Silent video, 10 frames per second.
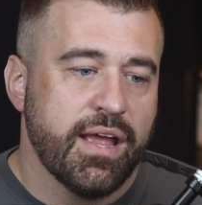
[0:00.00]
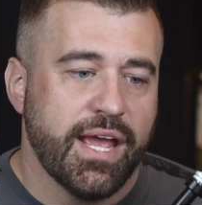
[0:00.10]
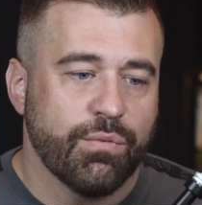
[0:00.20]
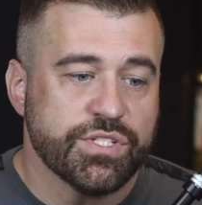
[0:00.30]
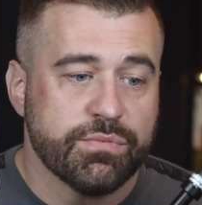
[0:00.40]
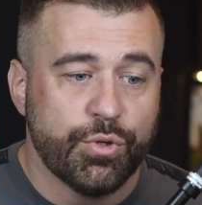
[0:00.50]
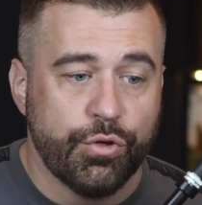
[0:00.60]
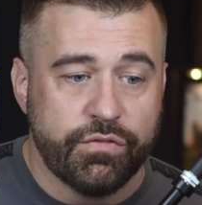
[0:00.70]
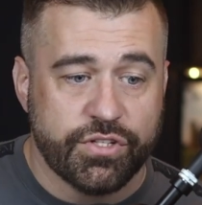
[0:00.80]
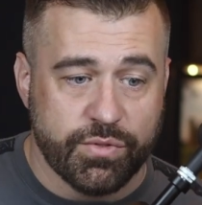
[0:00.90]
and was
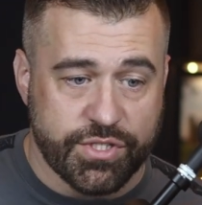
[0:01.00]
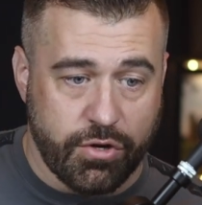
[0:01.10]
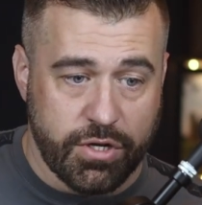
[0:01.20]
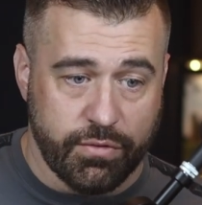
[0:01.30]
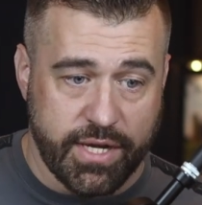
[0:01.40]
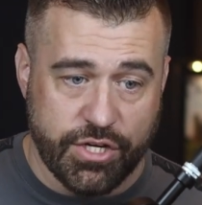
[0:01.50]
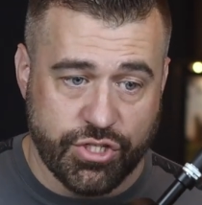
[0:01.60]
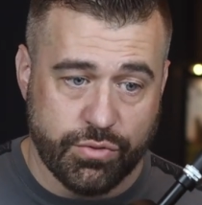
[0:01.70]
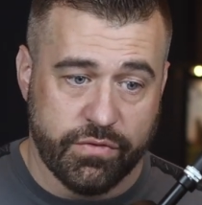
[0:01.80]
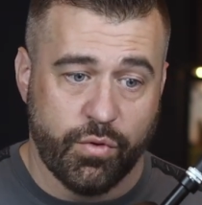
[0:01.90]
moved to its current
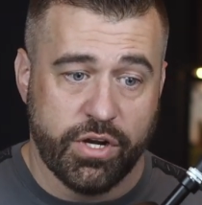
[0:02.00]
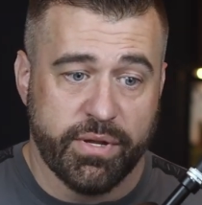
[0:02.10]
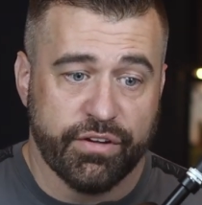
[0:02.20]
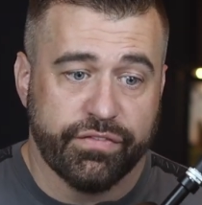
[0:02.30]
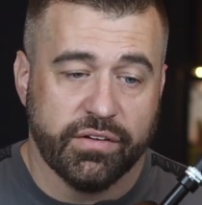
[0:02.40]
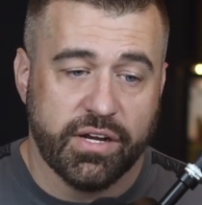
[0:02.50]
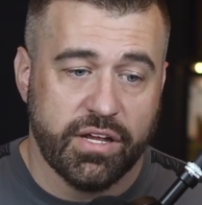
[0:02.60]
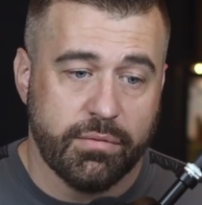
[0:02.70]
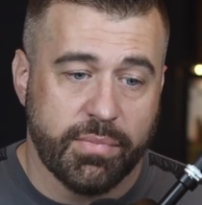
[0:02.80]
location to avoid being flooded